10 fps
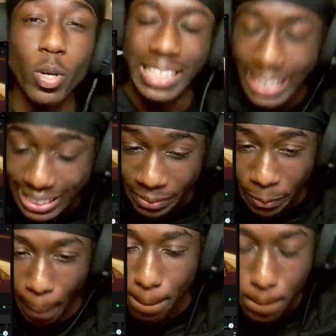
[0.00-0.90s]
This
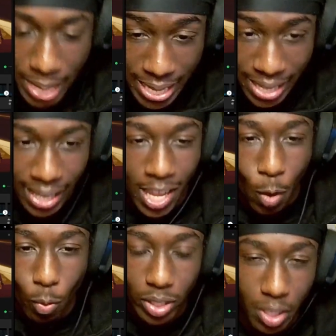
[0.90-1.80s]
beat
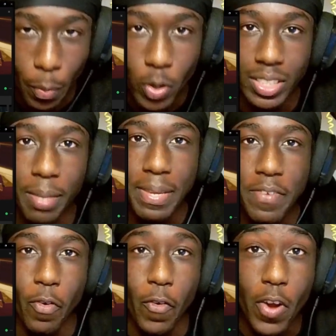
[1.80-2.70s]
was supposed to be
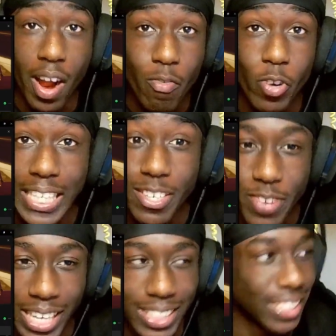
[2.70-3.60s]
for Roddy
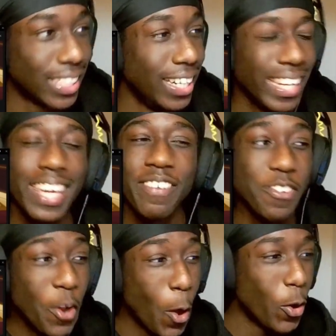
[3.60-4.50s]
Ricch. If you
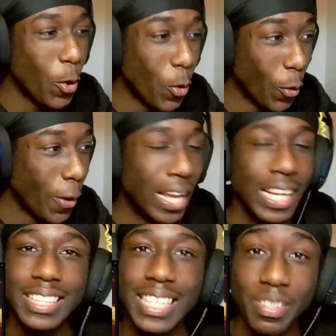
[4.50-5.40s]
know the law,
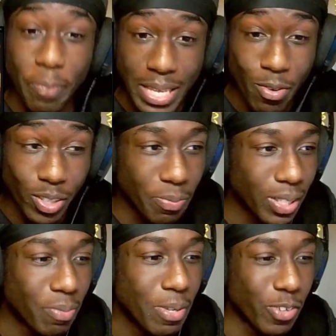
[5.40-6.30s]
this beat was supposed
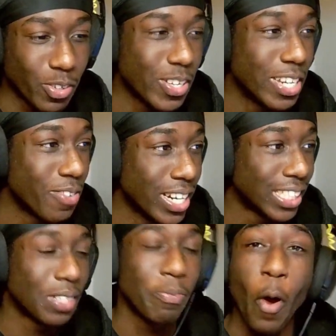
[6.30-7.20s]
to be for Roddy
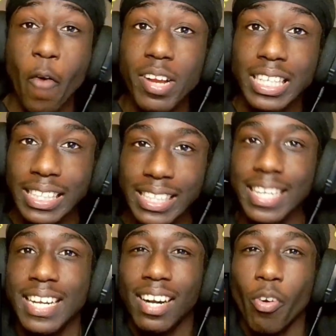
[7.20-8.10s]
Ricch, but obviously
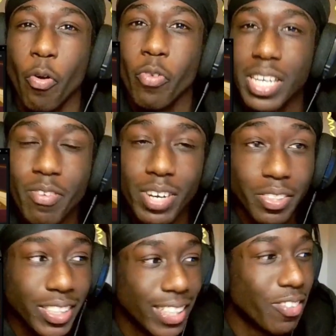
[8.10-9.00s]
Roddy Ricch
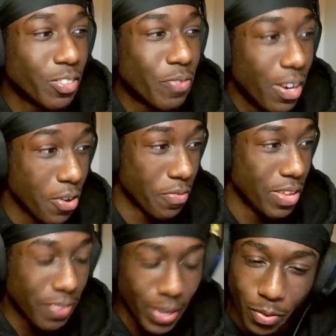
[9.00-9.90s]
wasn't was fell off. He
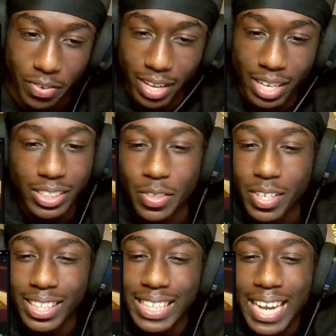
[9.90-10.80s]
fell off, so he
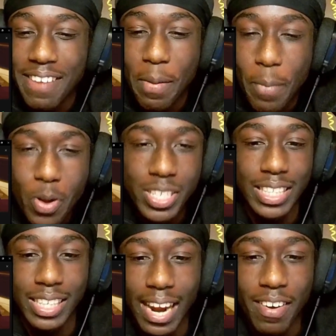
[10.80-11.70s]
could he didn't have the motion to
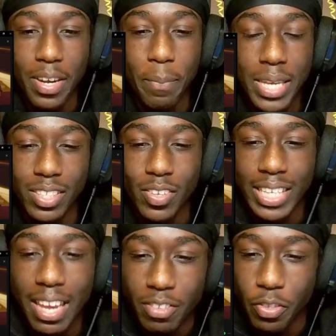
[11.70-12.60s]
carry the beat, so he
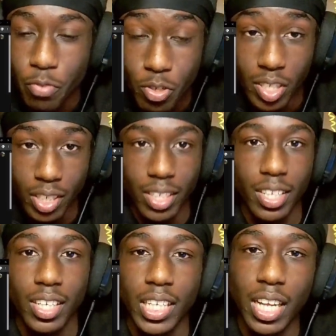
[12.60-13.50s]
gave it to Future.
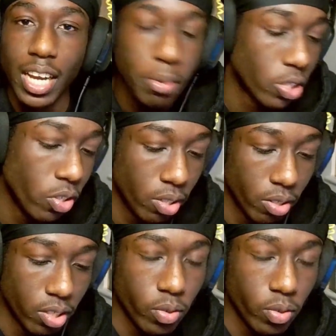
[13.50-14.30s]
Now let me show you the.